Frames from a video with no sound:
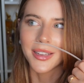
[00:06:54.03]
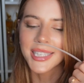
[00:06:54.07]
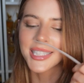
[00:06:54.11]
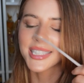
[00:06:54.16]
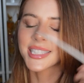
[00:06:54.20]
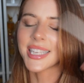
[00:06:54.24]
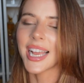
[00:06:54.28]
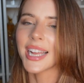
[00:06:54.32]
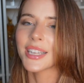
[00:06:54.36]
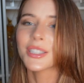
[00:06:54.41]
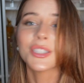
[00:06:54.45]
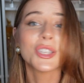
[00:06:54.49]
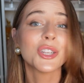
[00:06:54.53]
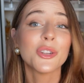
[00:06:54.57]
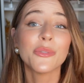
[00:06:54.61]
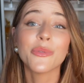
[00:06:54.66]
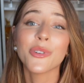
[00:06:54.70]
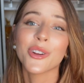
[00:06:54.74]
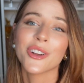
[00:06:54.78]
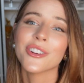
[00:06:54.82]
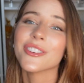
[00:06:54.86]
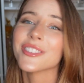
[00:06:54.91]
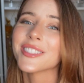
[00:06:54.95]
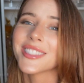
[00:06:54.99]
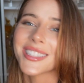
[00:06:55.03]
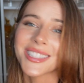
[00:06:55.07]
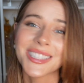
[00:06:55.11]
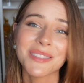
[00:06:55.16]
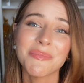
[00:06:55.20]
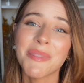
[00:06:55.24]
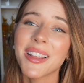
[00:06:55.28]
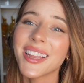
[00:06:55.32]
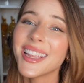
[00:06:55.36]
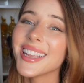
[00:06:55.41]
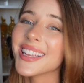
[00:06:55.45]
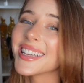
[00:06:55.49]
It's that tuberose.
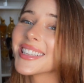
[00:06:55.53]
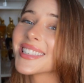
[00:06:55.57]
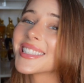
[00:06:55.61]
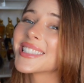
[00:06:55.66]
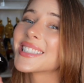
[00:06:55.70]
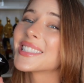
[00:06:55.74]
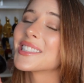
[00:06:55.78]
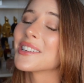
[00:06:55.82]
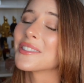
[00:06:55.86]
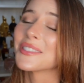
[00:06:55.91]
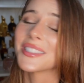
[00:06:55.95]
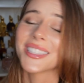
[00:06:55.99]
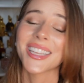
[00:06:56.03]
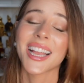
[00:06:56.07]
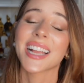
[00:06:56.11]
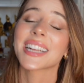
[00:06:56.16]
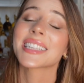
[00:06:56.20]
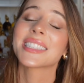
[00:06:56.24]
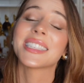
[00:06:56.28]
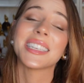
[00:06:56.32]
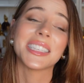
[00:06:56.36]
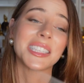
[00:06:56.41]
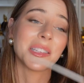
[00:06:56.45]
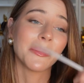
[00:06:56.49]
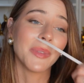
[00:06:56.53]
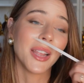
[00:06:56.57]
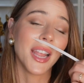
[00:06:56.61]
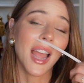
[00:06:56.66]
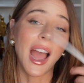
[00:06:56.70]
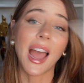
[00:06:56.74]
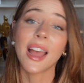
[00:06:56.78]
It's making it so sexy to me.